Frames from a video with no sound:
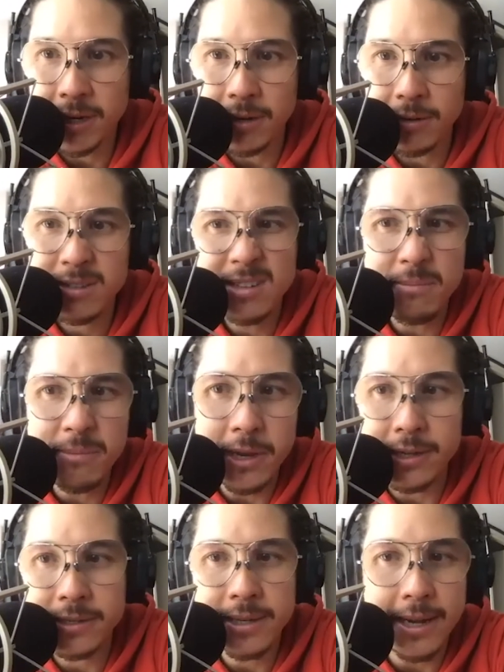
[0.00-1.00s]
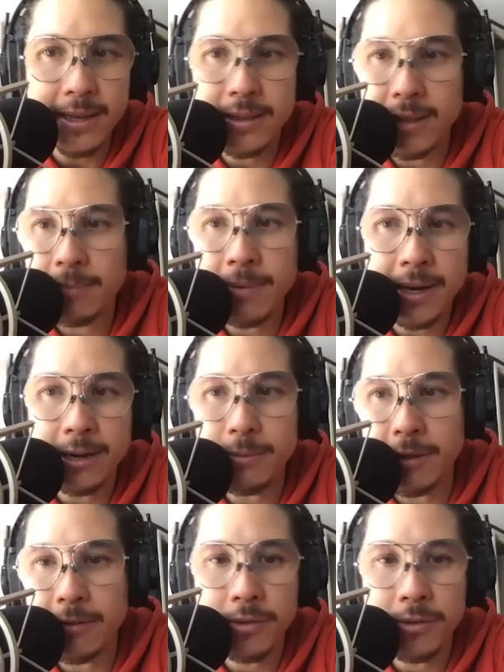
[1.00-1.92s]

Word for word: you know it's something on the side i'm not going to be a